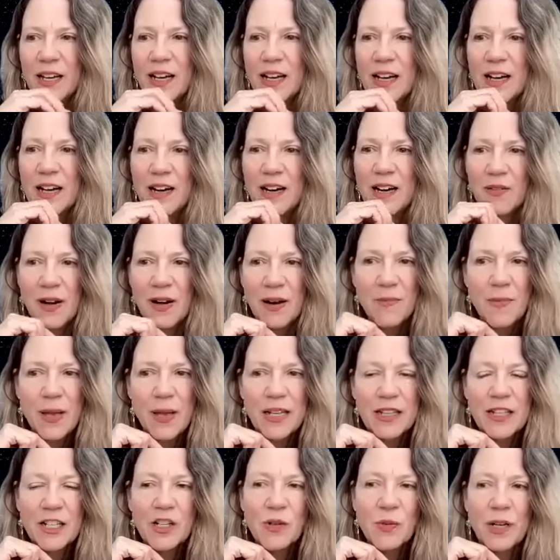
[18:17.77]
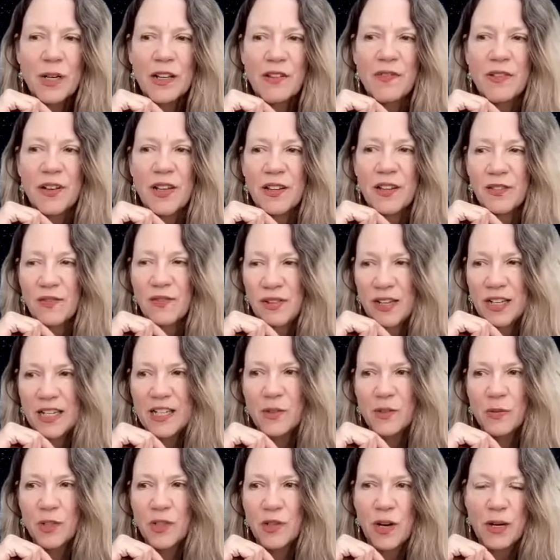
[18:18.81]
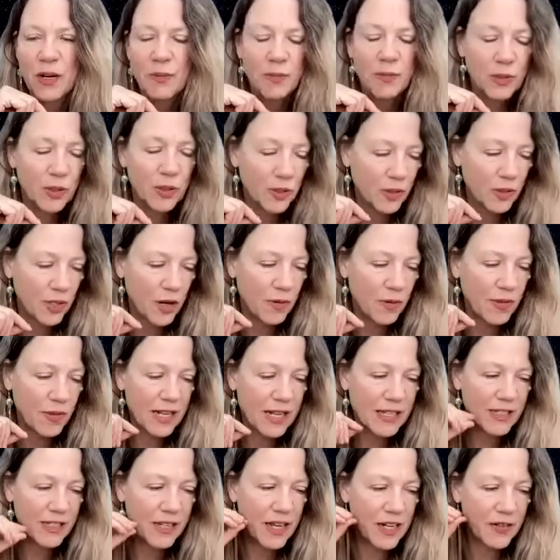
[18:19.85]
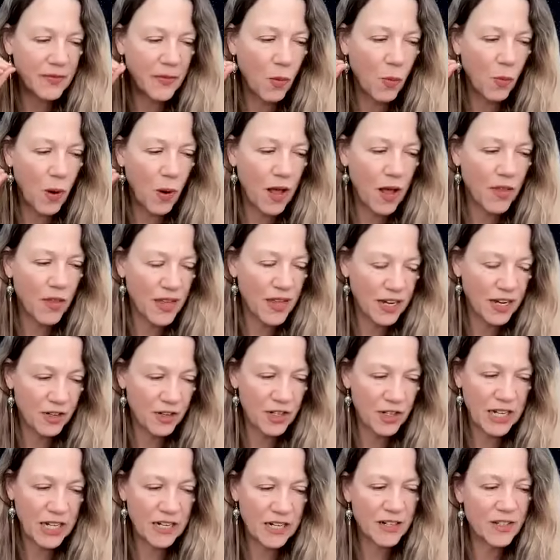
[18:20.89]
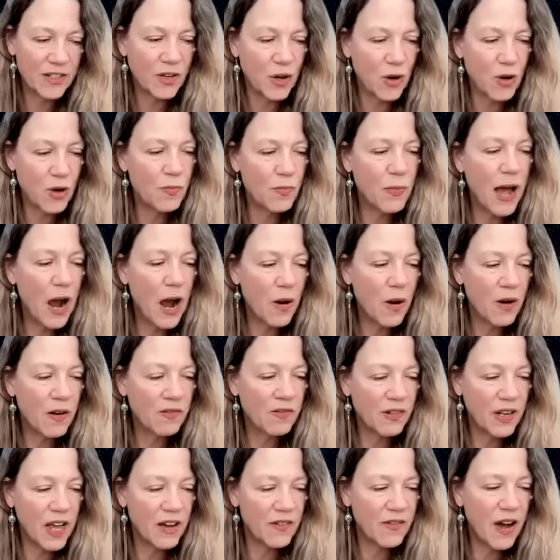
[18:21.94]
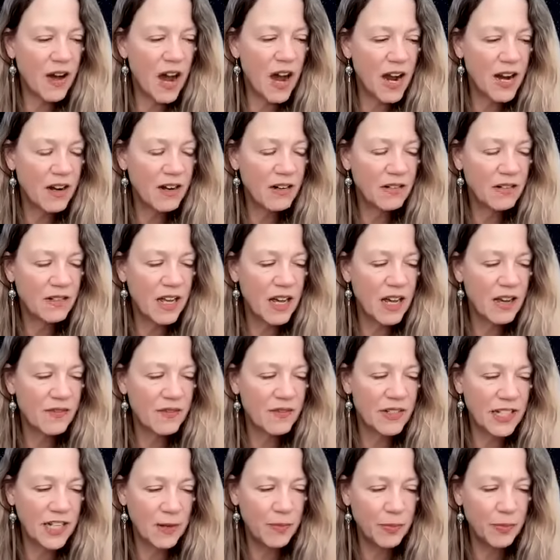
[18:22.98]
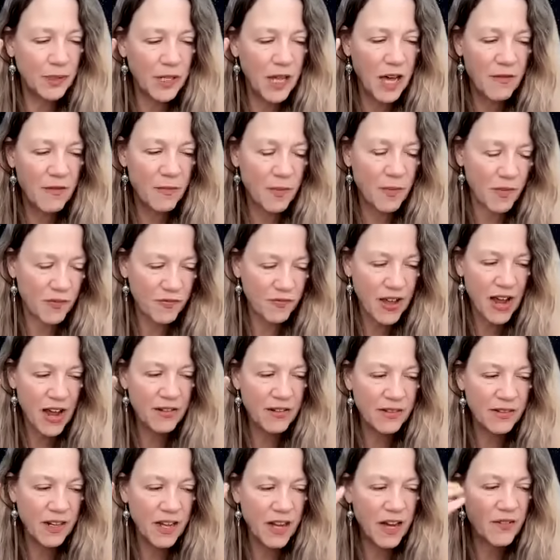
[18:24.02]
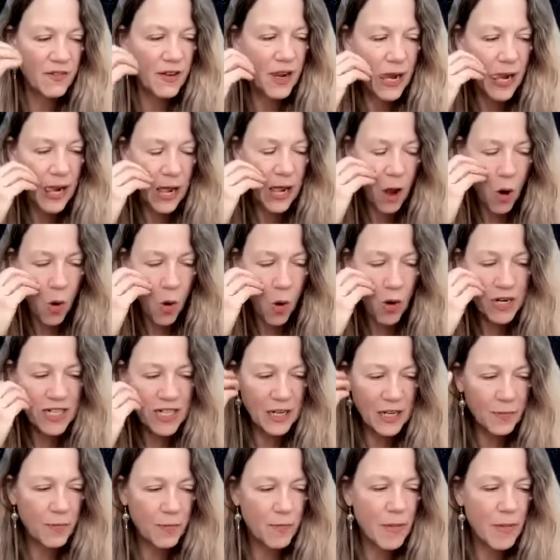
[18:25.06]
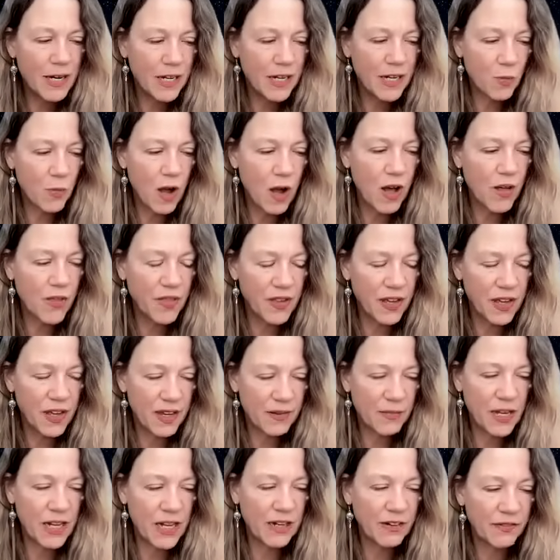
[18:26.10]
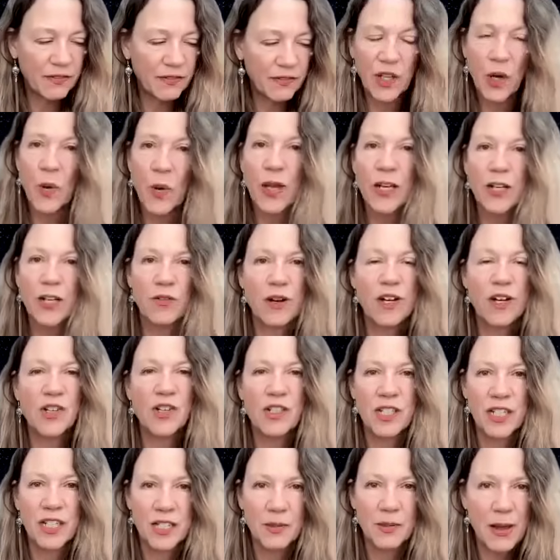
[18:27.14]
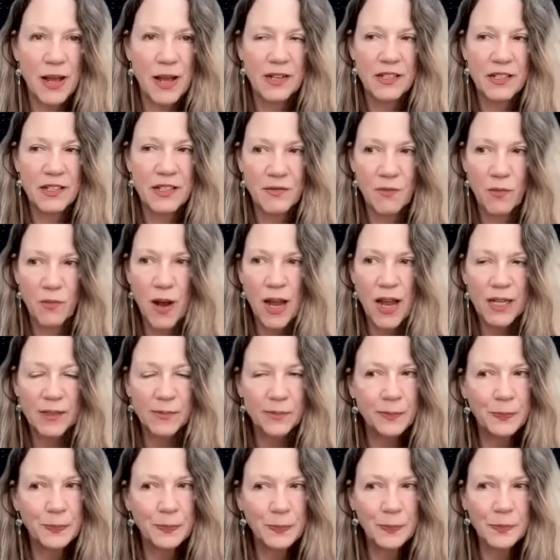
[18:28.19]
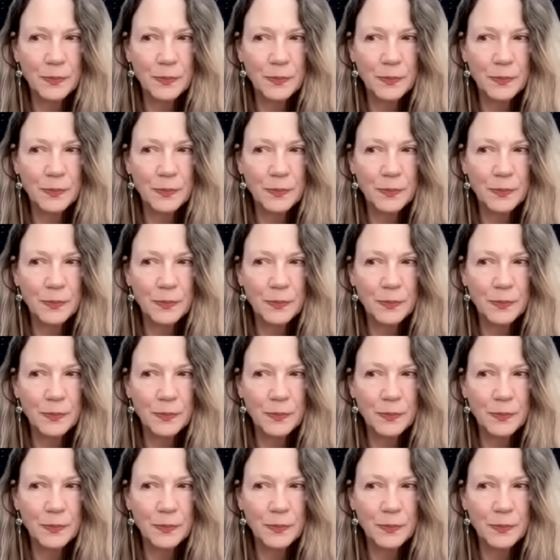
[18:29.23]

All right, May the twenty-fifth, Venus will trine Pluto. That's kind of a wealth energy in its own. Power of love, higher love, deep love, profound love, or deep money wealth in a flowing, gracious, expansive way.